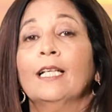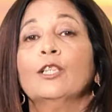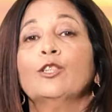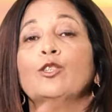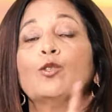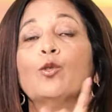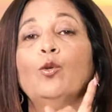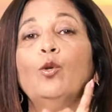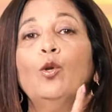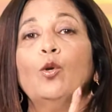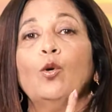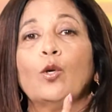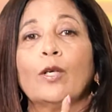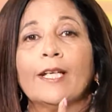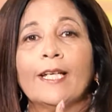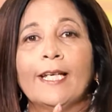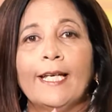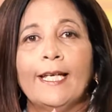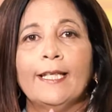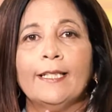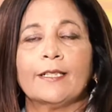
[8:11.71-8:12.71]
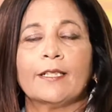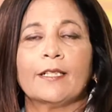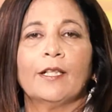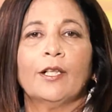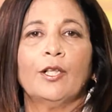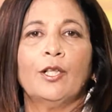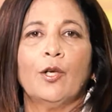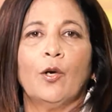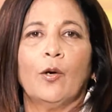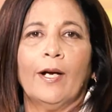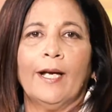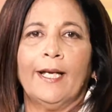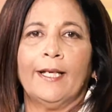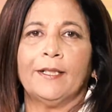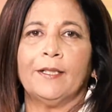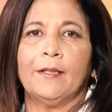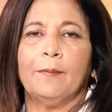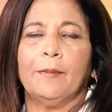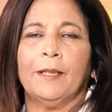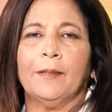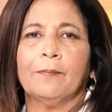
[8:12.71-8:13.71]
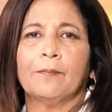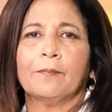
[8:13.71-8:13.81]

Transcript: to locate your enemy.